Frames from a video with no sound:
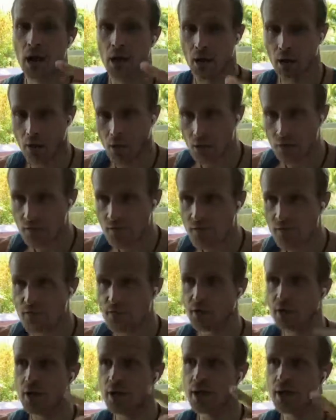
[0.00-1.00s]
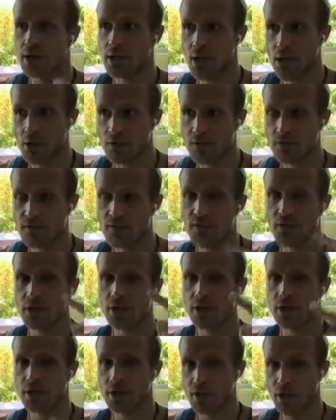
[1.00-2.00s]
over and
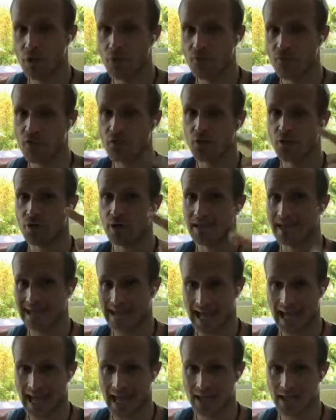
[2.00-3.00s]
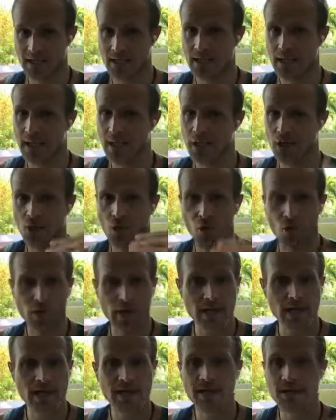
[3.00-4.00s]
over and over again, and
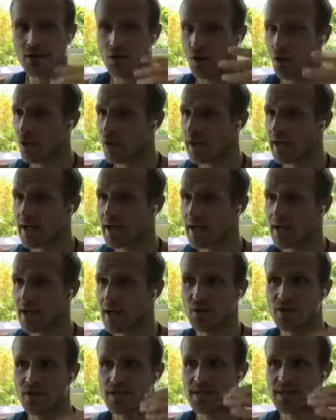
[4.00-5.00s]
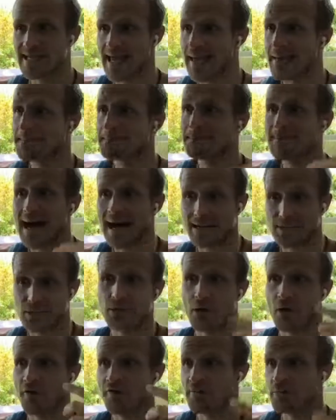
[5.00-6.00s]
going with the same pattern
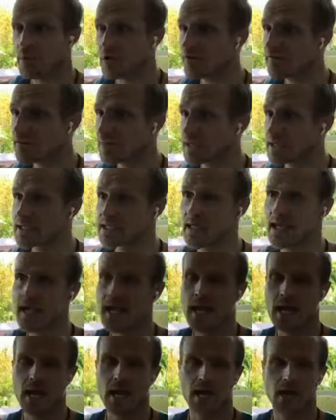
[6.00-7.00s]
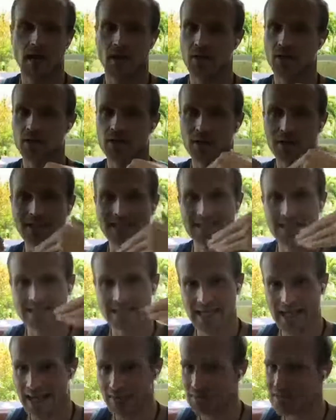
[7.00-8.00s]
of movement, doing the
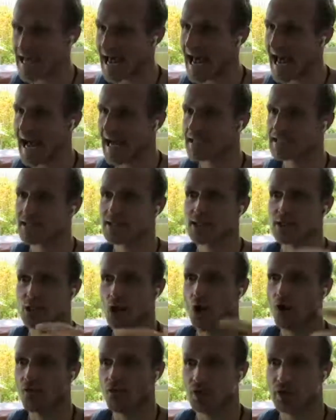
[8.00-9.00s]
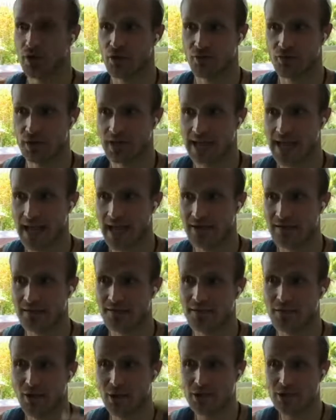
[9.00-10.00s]
same tasks over and over again?
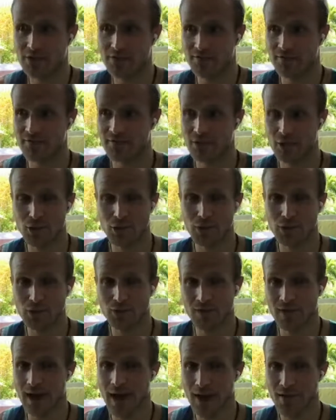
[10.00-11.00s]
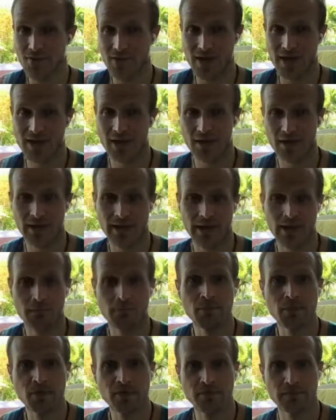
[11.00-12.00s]
Those of you out there that are
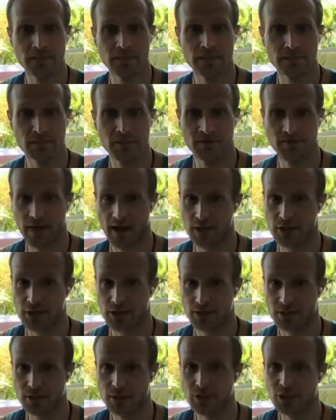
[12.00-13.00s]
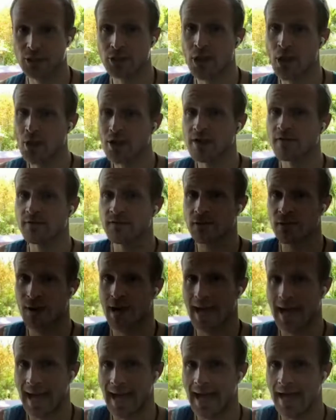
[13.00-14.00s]
movement professionals, if you
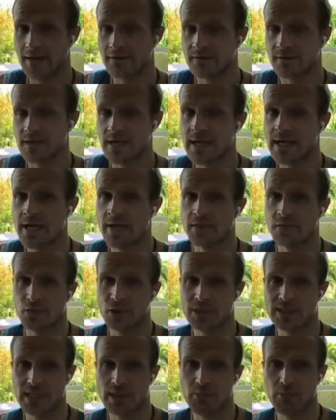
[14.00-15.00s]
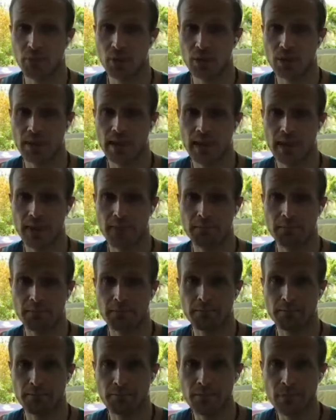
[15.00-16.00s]
have, for example, a
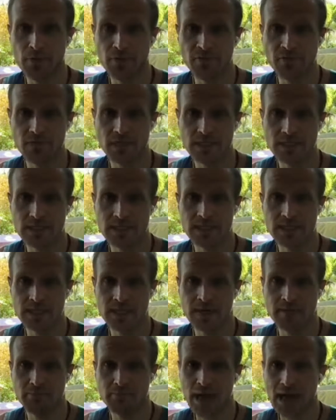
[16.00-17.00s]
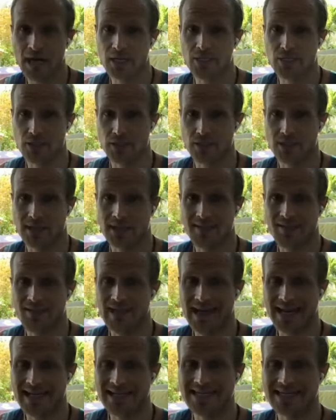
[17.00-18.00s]
movement pattern
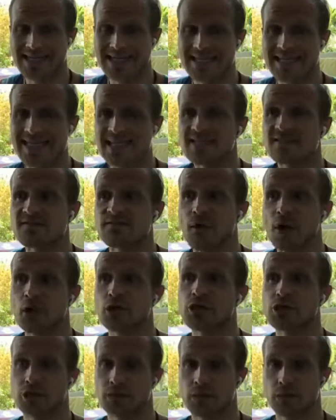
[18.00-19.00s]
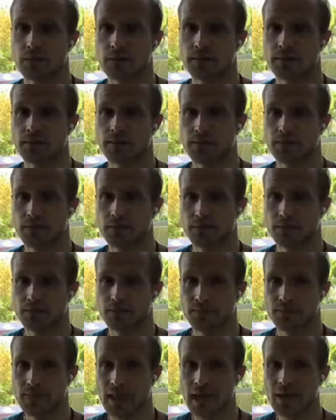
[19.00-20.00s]
that is dysfunctional,
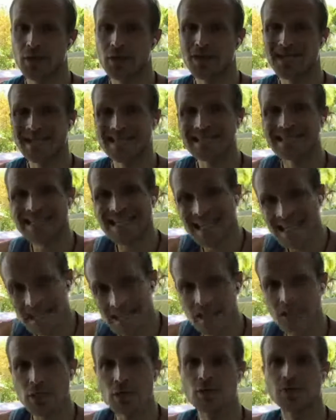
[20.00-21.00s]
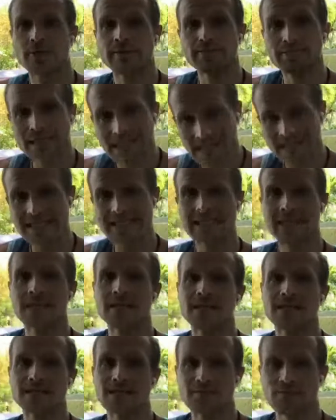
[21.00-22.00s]
and you continue
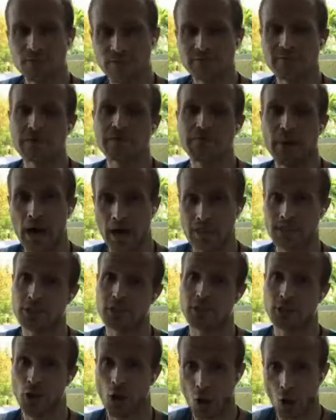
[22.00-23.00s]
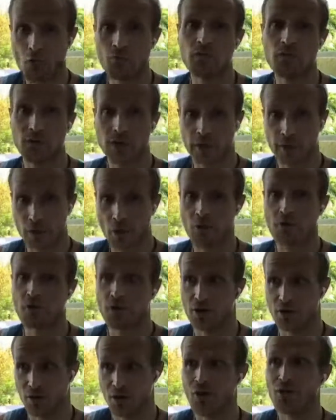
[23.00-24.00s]
repeating this movement pattern over and
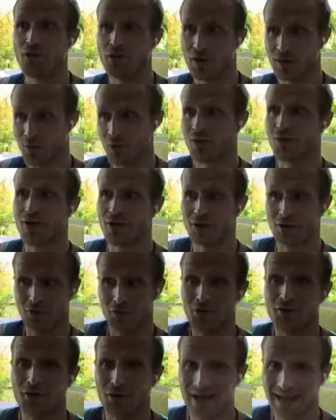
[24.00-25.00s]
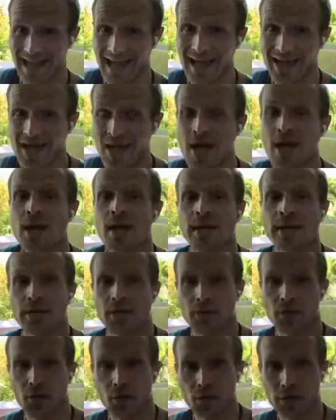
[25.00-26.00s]
over and over and over and over again,
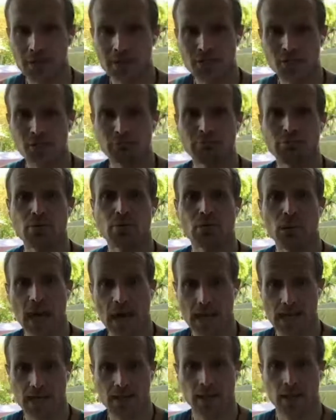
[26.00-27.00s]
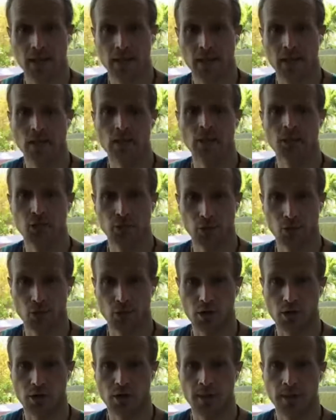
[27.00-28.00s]
you're going to break
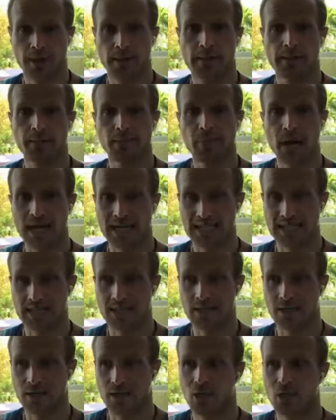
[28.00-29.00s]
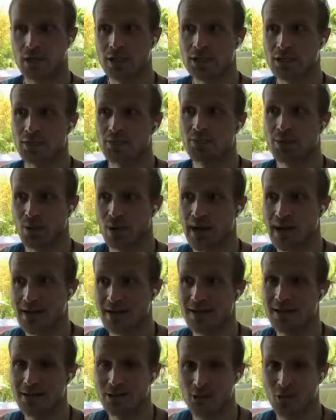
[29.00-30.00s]
your body. You're going to
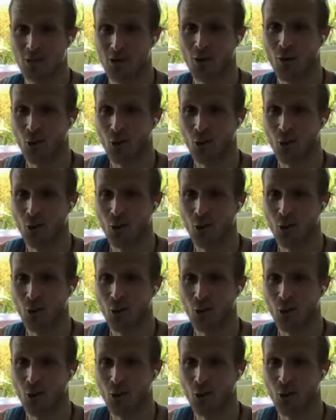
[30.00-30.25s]
break your